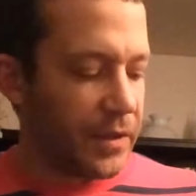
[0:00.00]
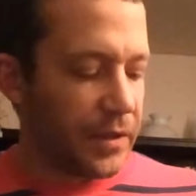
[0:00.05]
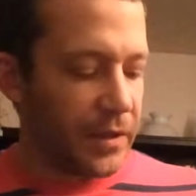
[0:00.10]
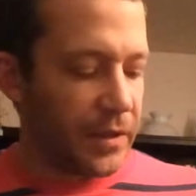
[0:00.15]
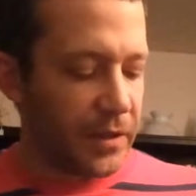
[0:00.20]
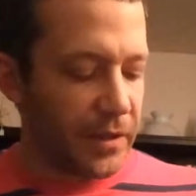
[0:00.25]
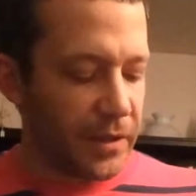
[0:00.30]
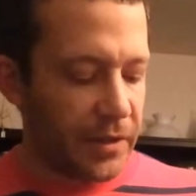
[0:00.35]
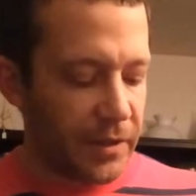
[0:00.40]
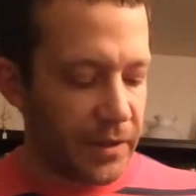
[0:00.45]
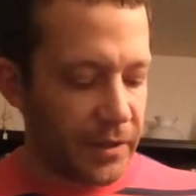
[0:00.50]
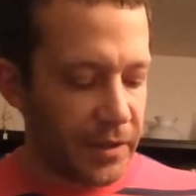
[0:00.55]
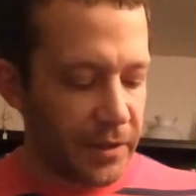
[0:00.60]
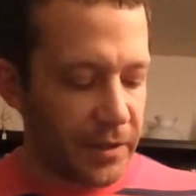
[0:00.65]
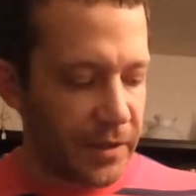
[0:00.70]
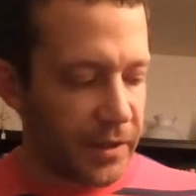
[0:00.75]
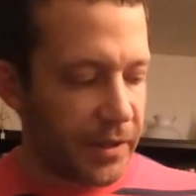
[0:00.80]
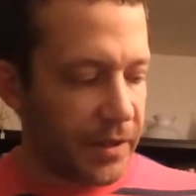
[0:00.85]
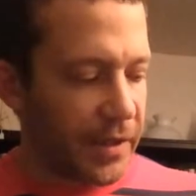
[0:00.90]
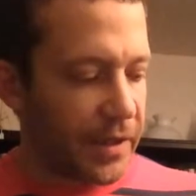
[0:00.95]

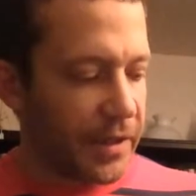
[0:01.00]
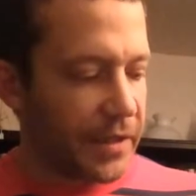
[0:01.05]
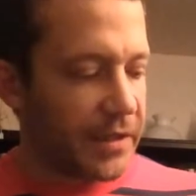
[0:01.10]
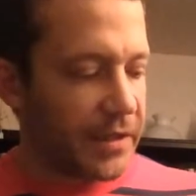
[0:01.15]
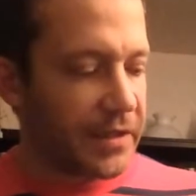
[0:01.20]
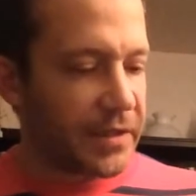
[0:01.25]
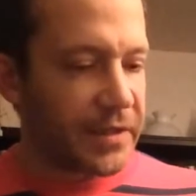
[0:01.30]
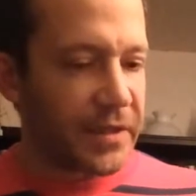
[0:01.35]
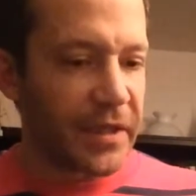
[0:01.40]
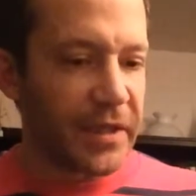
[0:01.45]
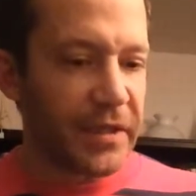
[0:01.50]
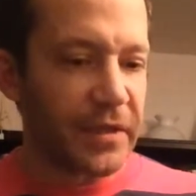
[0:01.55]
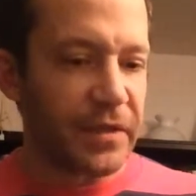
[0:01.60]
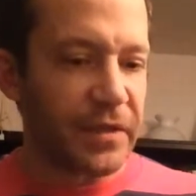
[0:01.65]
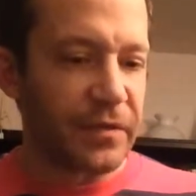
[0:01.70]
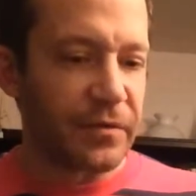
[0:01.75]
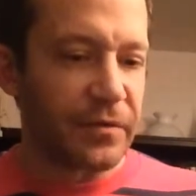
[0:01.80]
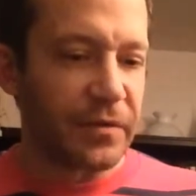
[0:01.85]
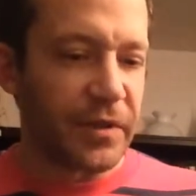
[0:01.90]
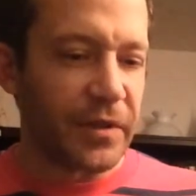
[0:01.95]
And then on the second
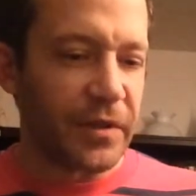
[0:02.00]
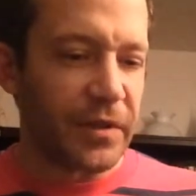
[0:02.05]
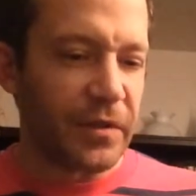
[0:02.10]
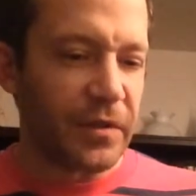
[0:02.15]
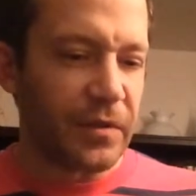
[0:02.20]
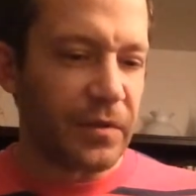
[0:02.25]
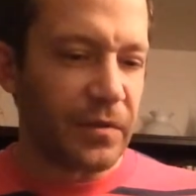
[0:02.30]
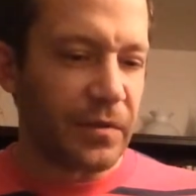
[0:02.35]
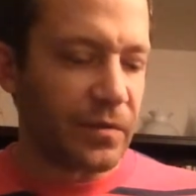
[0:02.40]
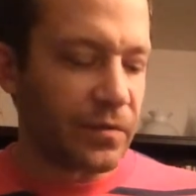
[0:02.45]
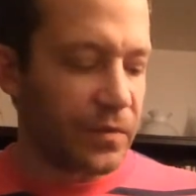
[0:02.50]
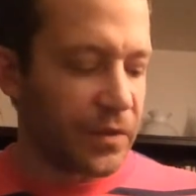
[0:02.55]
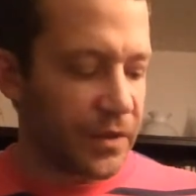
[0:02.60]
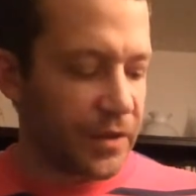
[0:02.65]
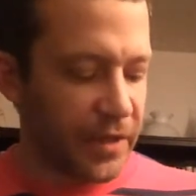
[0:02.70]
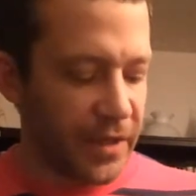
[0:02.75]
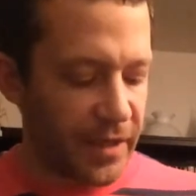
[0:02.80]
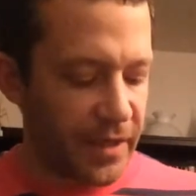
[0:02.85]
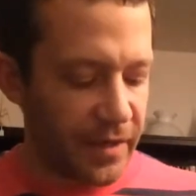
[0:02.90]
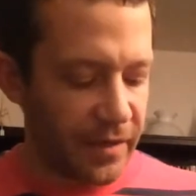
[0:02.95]
string,
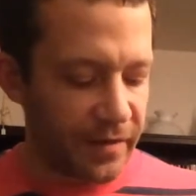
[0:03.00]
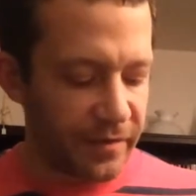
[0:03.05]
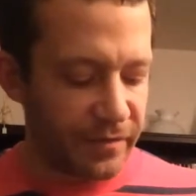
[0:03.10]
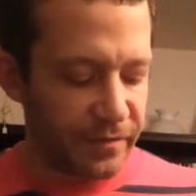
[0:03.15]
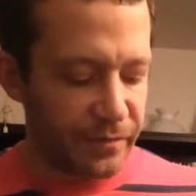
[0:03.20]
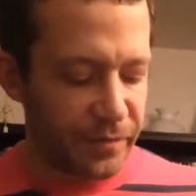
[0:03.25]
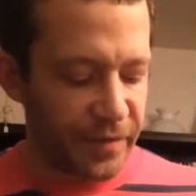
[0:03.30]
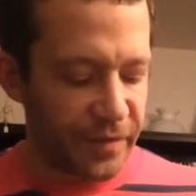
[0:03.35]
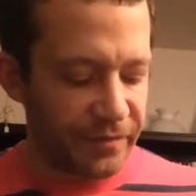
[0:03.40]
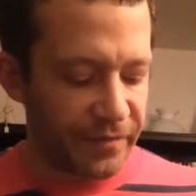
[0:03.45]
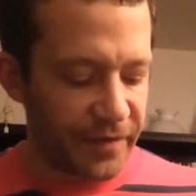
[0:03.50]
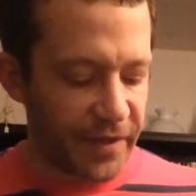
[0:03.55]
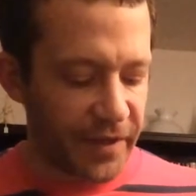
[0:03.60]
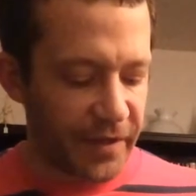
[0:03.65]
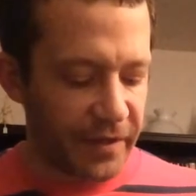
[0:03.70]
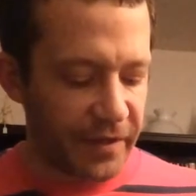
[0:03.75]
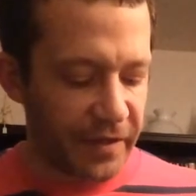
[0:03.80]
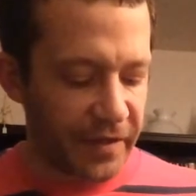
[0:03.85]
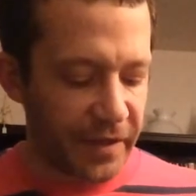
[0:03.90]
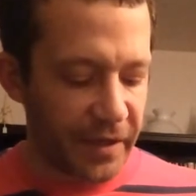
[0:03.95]
we have B flat
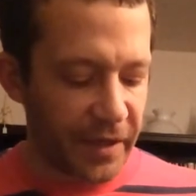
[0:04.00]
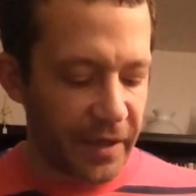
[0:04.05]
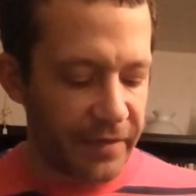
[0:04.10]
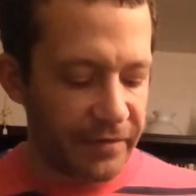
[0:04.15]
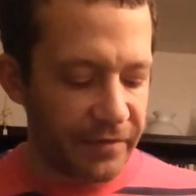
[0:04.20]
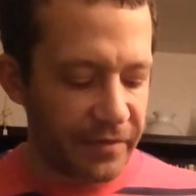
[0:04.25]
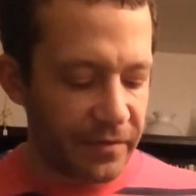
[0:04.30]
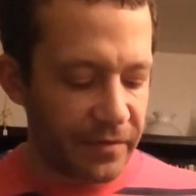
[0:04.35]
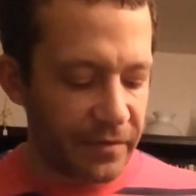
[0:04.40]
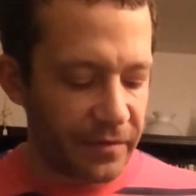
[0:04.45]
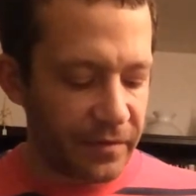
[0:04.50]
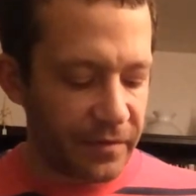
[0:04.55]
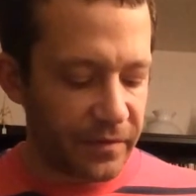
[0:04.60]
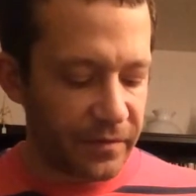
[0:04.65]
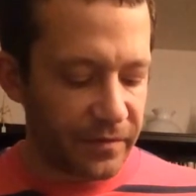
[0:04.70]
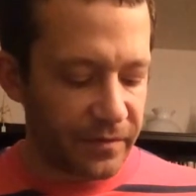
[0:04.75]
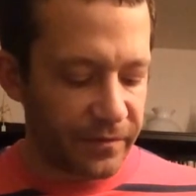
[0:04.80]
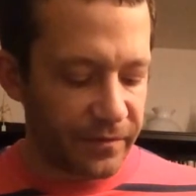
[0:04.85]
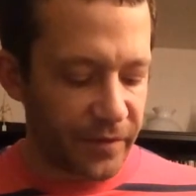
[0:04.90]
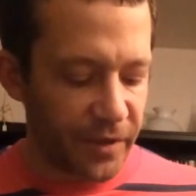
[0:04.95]
at the 11th
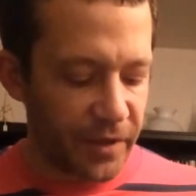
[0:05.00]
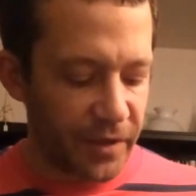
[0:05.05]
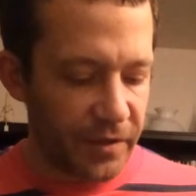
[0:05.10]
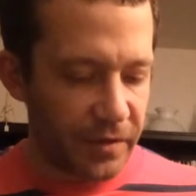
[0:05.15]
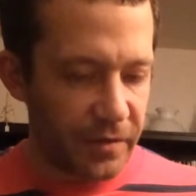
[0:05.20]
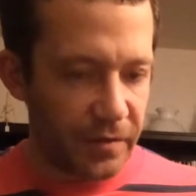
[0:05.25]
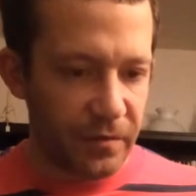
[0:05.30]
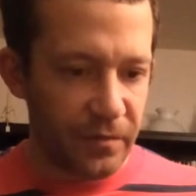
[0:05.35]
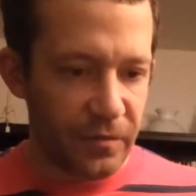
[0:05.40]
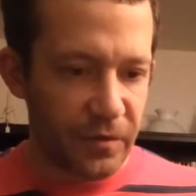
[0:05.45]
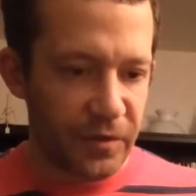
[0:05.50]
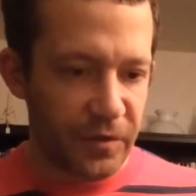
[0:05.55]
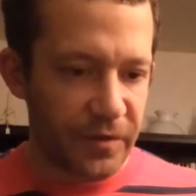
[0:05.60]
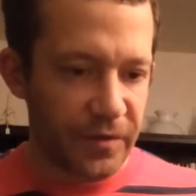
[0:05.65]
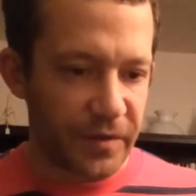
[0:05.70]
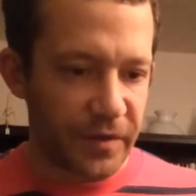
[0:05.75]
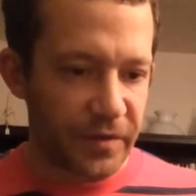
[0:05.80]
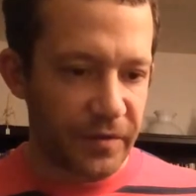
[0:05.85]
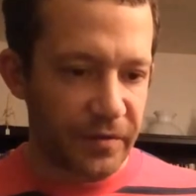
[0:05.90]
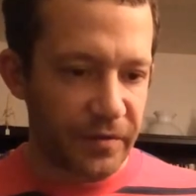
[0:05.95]
fret, which
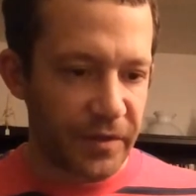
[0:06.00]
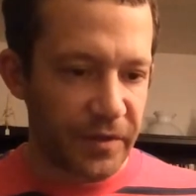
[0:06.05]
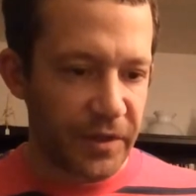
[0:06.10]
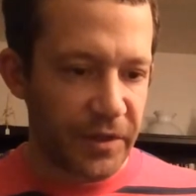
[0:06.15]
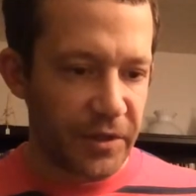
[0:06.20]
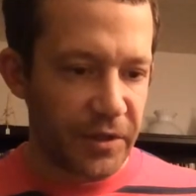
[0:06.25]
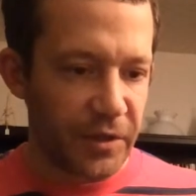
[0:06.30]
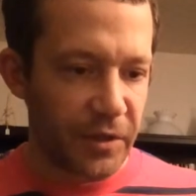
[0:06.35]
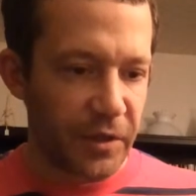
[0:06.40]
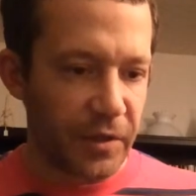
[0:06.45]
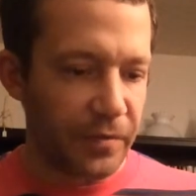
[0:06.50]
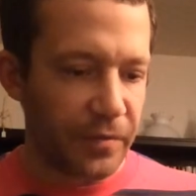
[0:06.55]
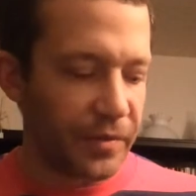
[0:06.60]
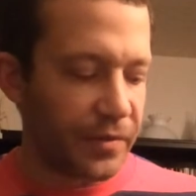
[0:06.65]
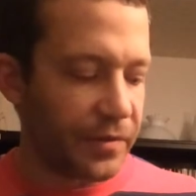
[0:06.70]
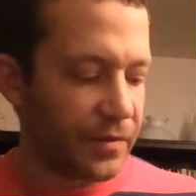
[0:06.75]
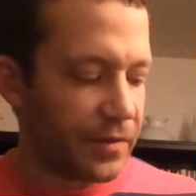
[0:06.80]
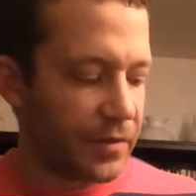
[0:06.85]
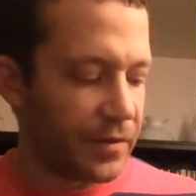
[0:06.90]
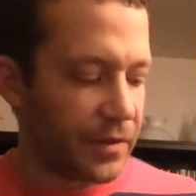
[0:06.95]
is also an A sharp.
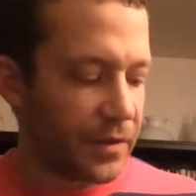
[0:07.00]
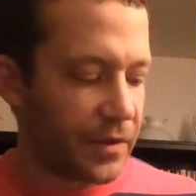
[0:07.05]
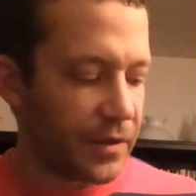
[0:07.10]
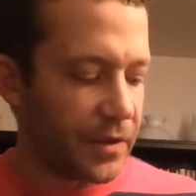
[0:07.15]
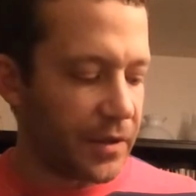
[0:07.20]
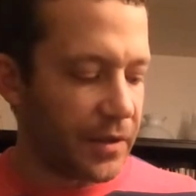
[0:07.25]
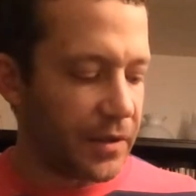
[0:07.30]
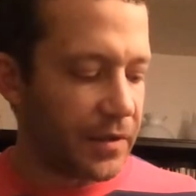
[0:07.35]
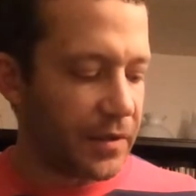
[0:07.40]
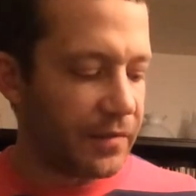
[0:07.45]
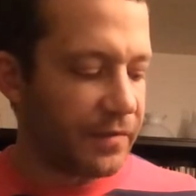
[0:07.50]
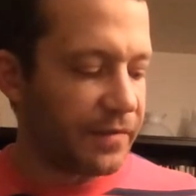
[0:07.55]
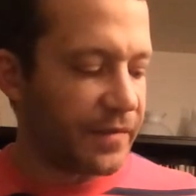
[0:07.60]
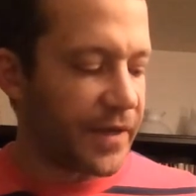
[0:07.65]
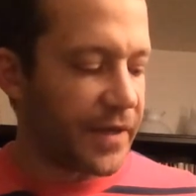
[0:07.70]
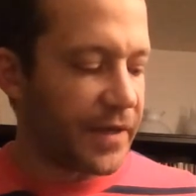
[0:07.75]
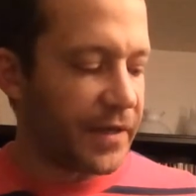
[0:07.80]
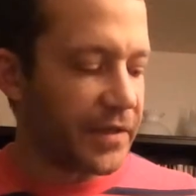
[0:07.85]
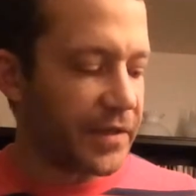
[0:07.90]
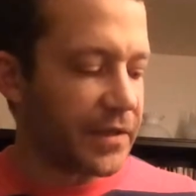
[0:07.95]
And then
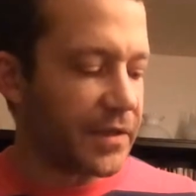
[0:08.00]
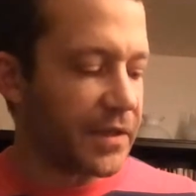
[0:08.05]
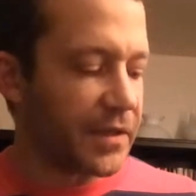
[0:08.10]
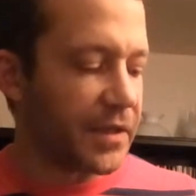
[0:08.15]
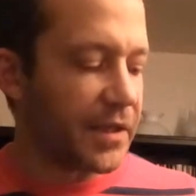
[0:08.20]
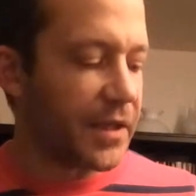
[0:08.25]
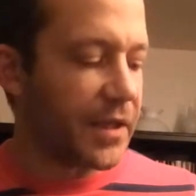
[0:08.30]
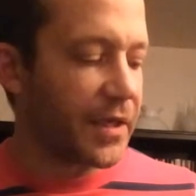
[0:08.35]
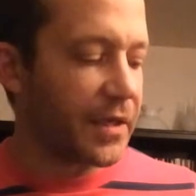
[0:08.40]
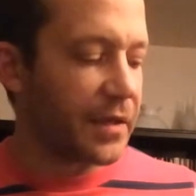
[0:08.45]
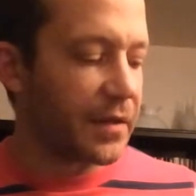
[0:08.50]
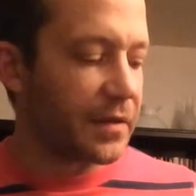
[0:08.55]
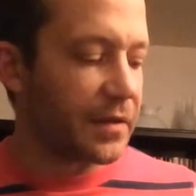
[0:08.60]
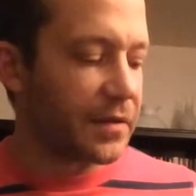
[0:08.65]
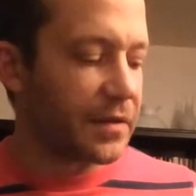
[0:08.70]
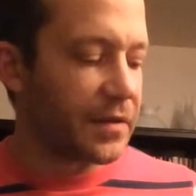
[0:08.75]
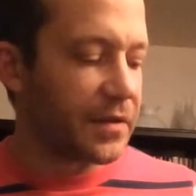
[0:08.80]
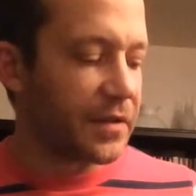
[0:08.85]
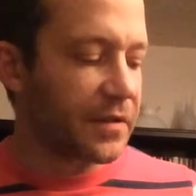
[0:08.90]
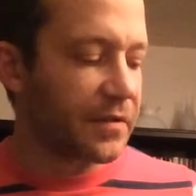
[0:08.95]
finally, again,
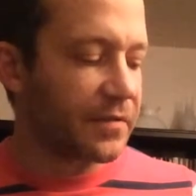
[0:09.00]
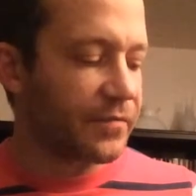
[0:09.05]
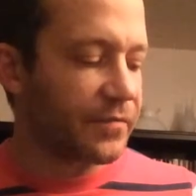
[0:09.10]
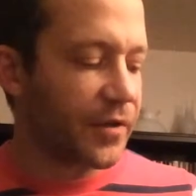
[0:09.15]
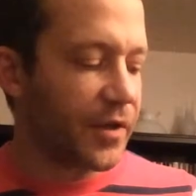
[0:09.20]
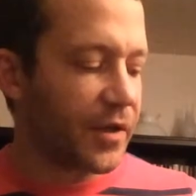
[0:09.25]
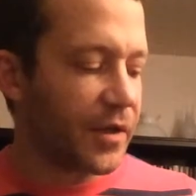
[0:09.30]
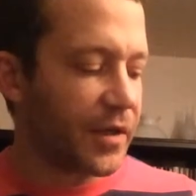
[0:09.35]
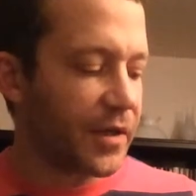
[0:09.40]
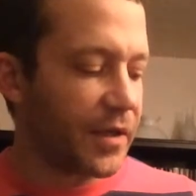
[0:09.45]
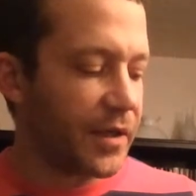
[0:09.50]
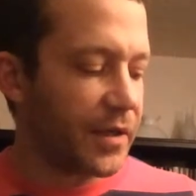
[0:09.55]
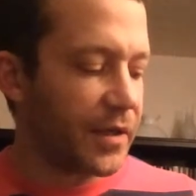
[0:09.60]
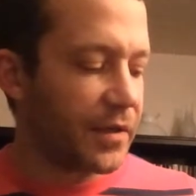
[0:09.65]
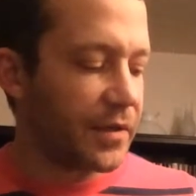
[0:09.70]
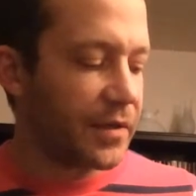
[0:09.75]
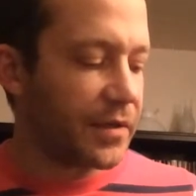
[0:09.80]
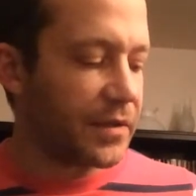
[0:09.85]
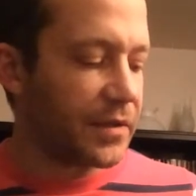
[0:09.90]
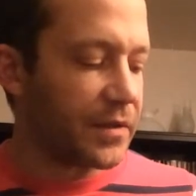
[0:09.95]
6th fret
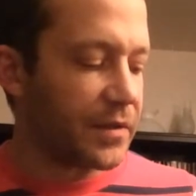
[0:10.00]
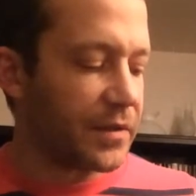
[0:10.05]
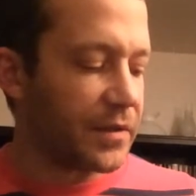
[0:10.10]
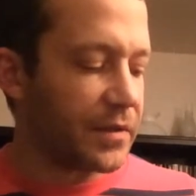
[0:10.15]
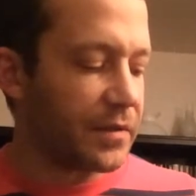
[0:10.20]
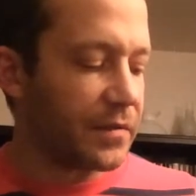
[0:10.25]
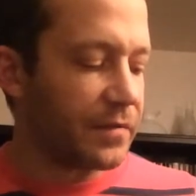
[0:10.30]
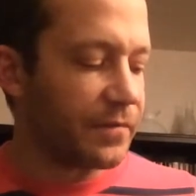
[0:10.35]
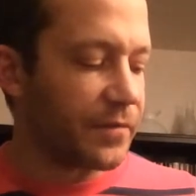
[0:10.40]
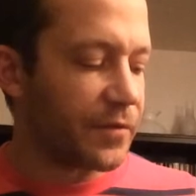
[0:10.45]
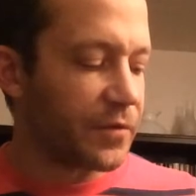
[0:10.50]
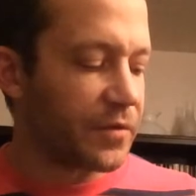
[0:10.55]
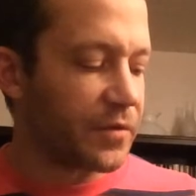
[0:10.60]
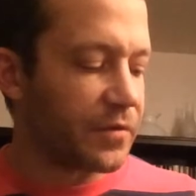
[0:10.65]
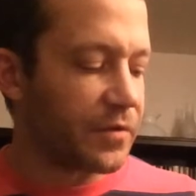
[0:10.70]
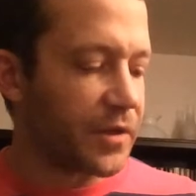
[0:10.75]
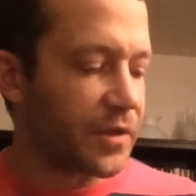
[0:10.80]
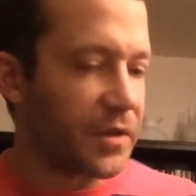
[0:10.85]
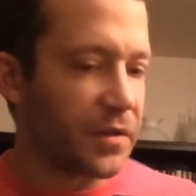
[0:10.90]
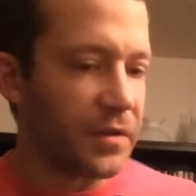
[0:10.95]
on the first
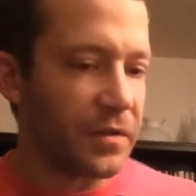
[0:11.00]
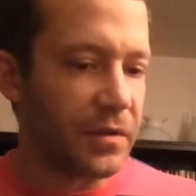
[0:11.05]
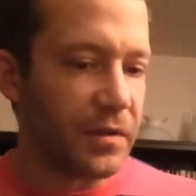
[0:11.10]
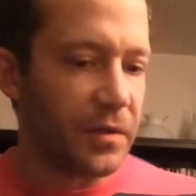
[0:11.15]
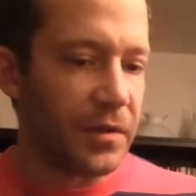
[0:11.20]
string,